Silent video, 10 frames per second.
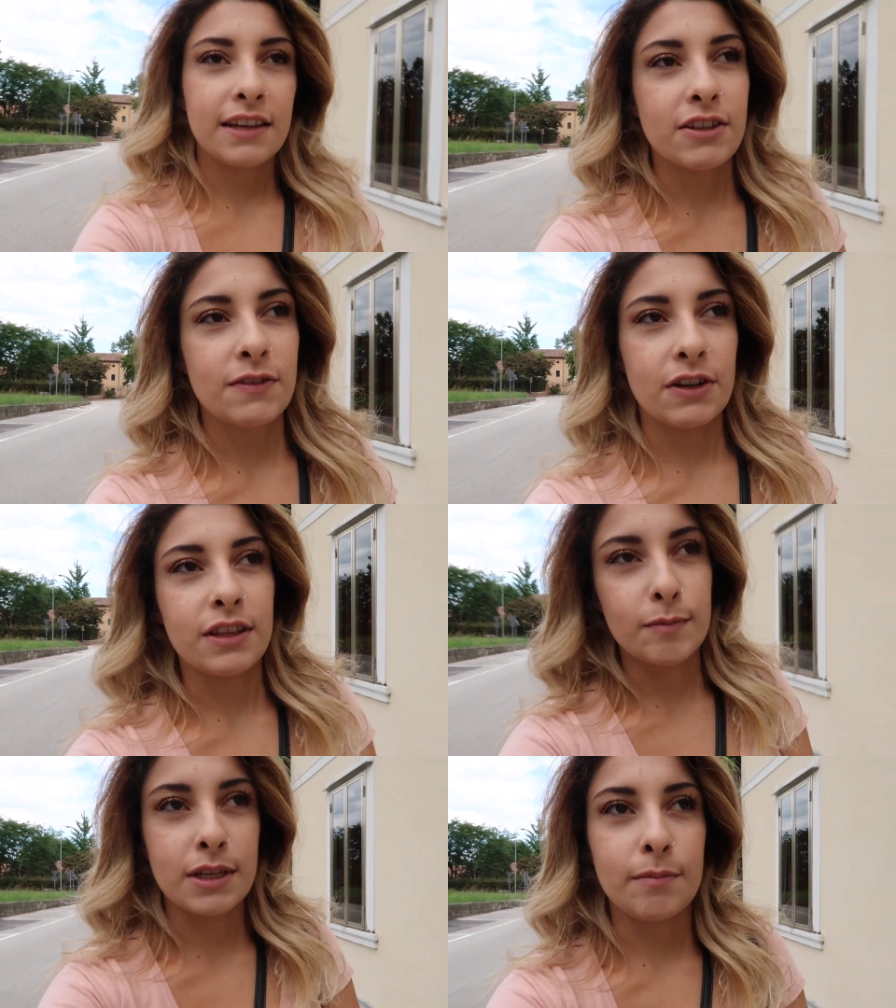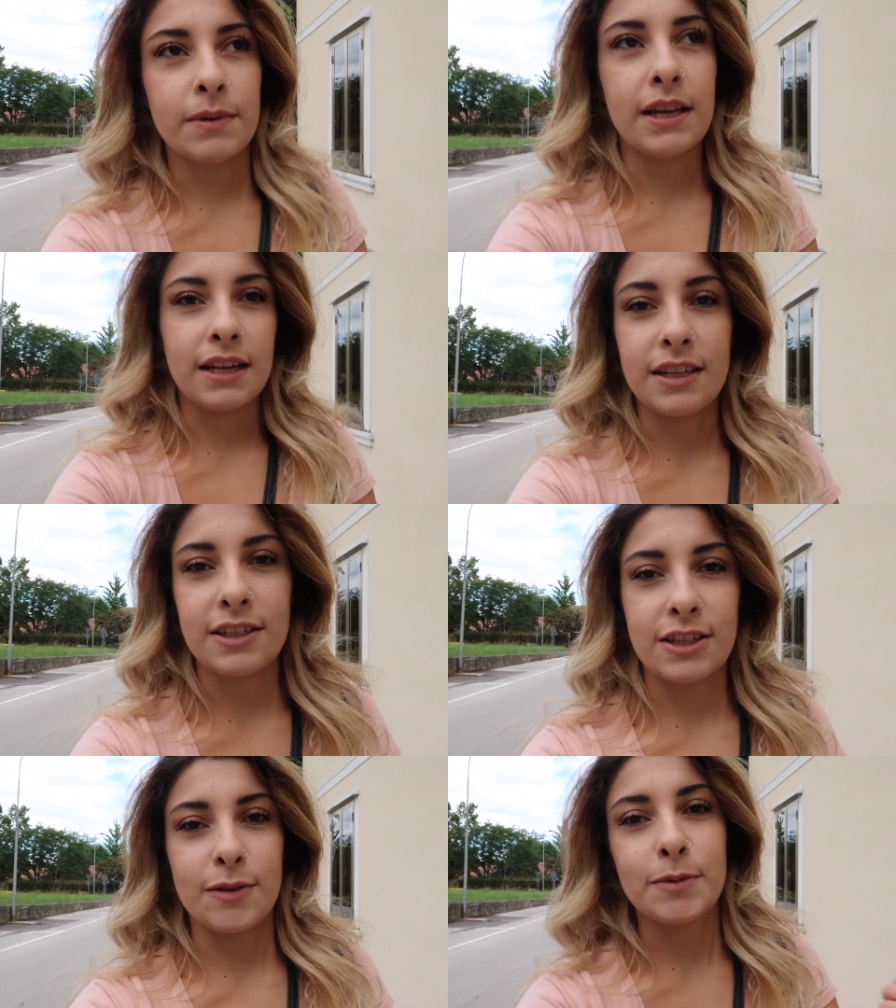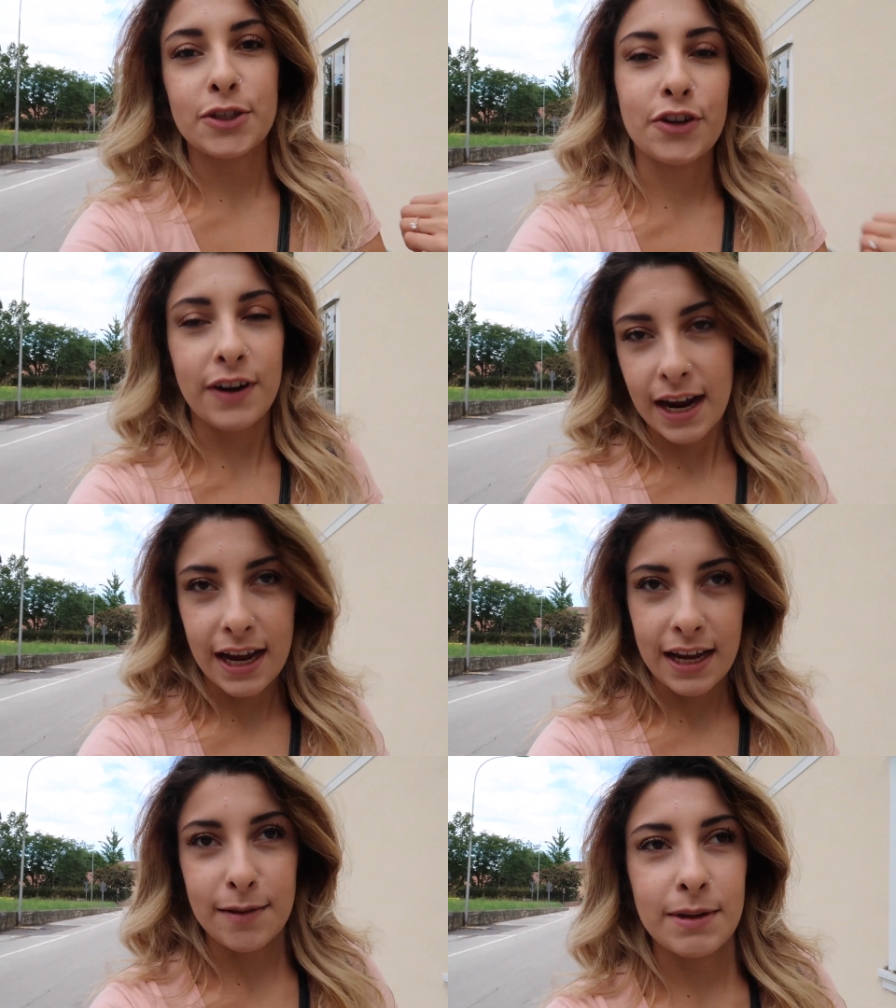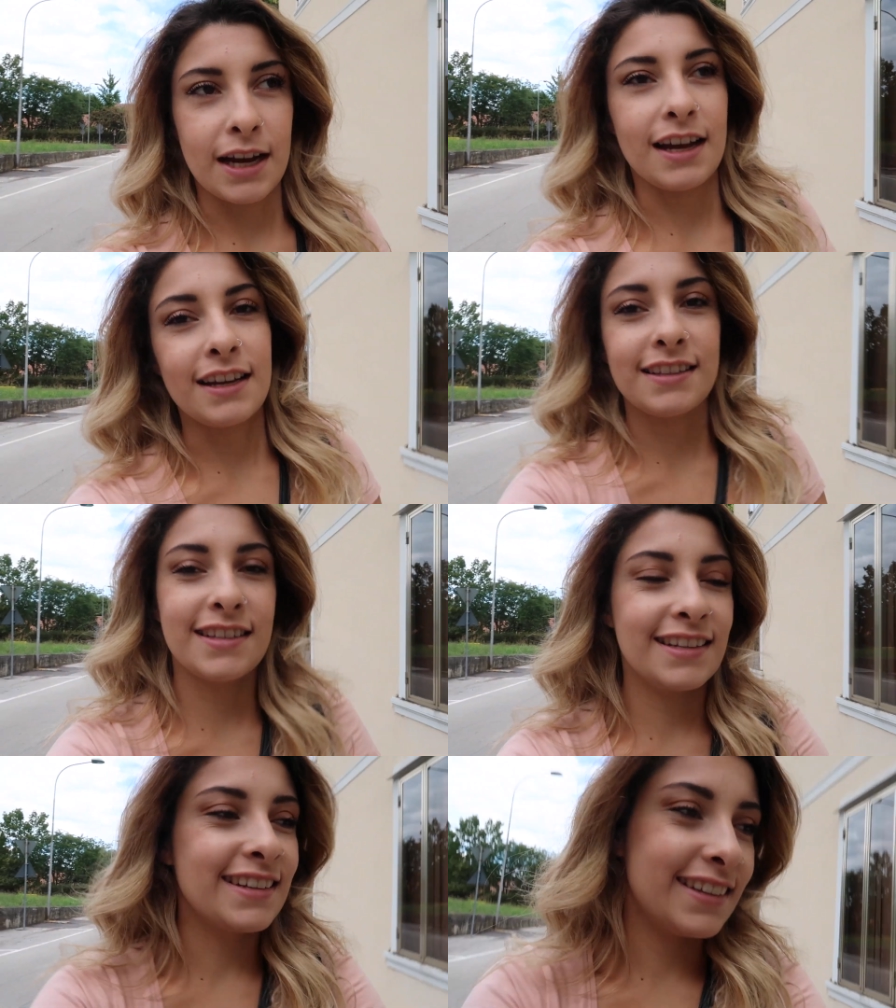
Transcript: give this video a thumbs up and subscribe, guys.